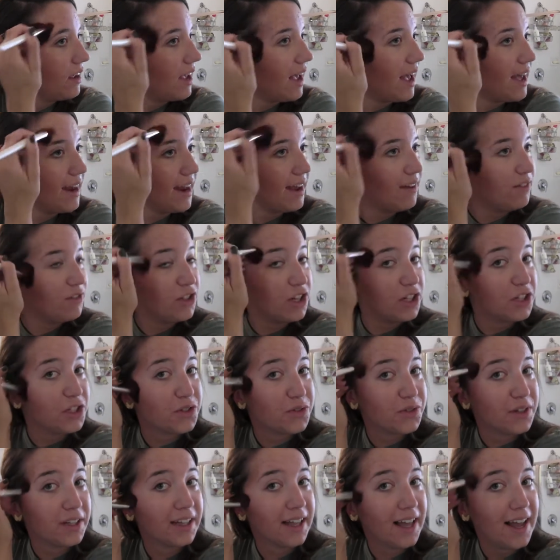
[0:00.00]
And I've
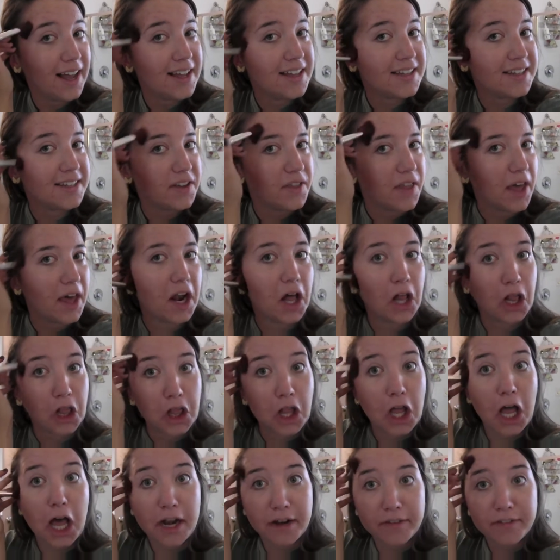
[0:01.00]
just realized that a
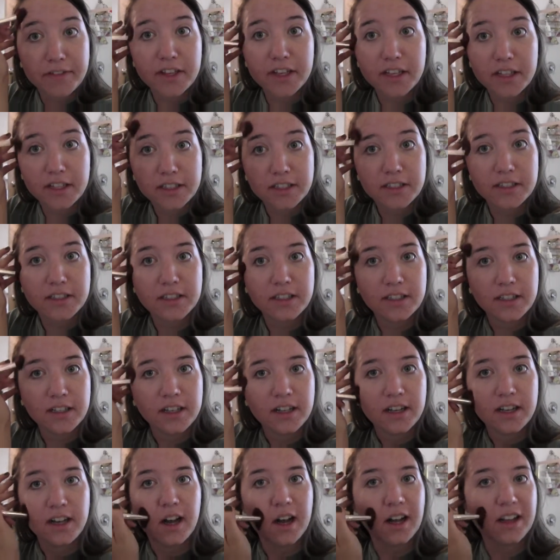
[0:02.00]
little of
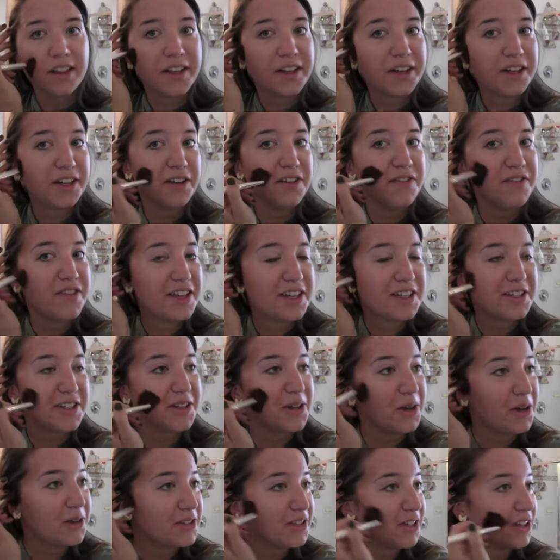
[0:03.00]
this
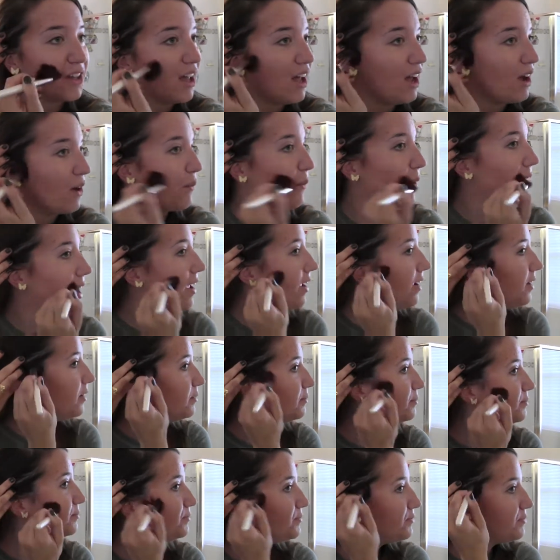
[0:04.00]
goes a long way.